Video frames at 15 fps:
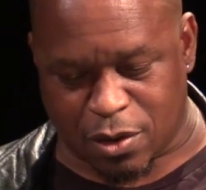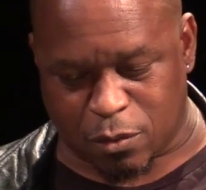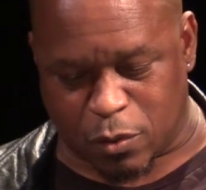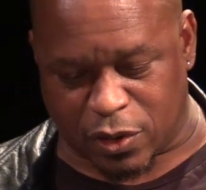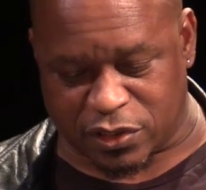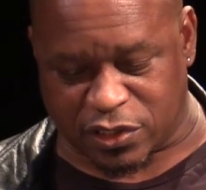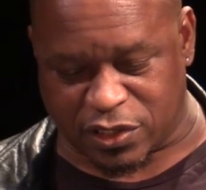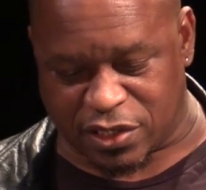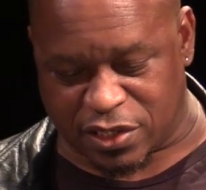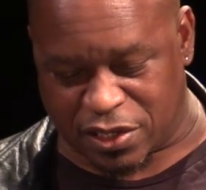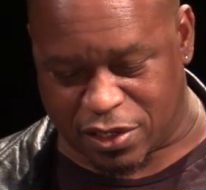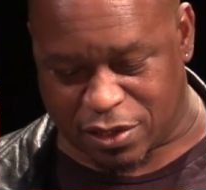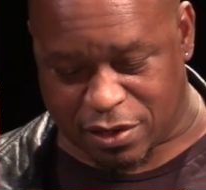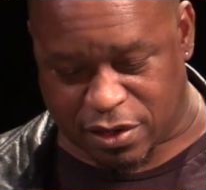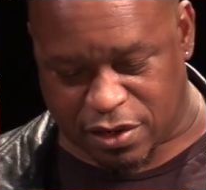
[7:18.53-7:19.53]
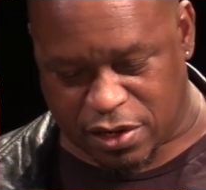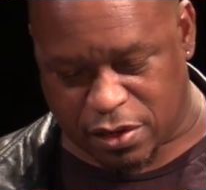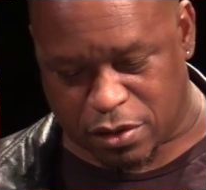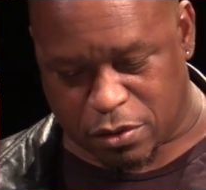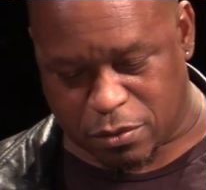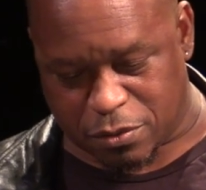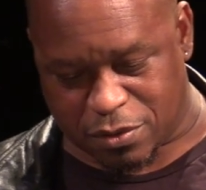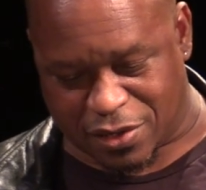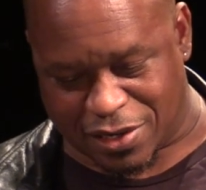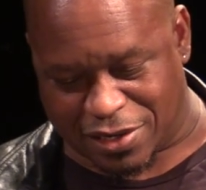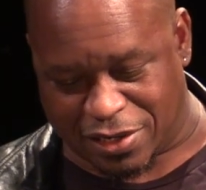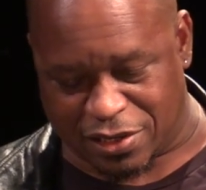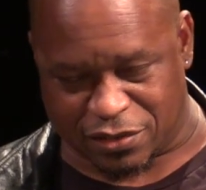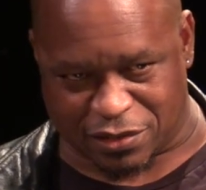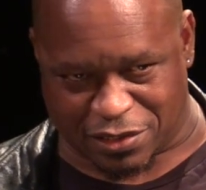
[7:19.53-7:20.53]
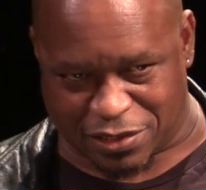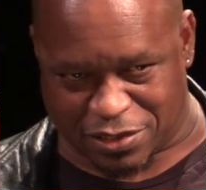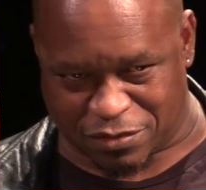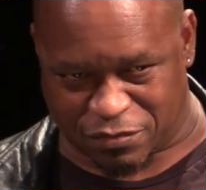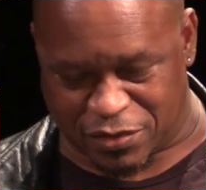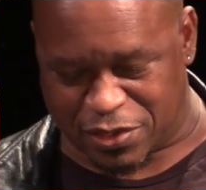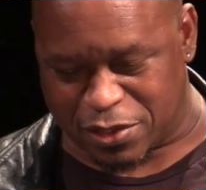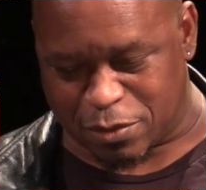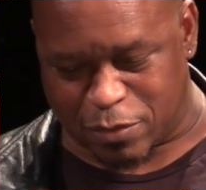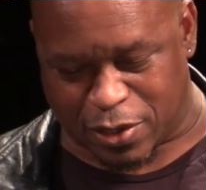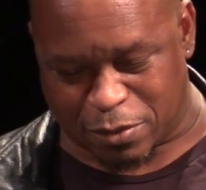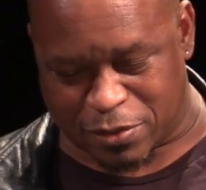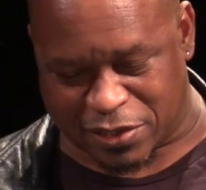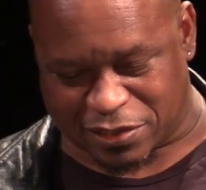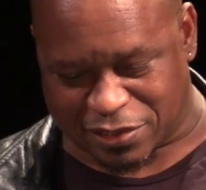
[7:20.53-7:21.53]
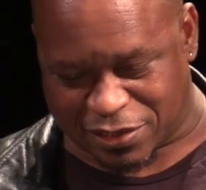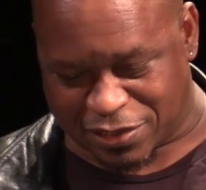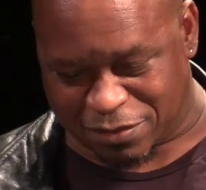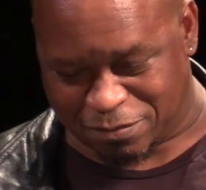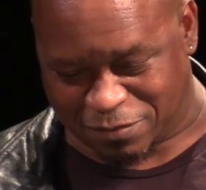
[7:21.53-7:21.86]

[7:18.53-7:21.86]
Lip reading: watching Iñigo get easily defeated by Wesley.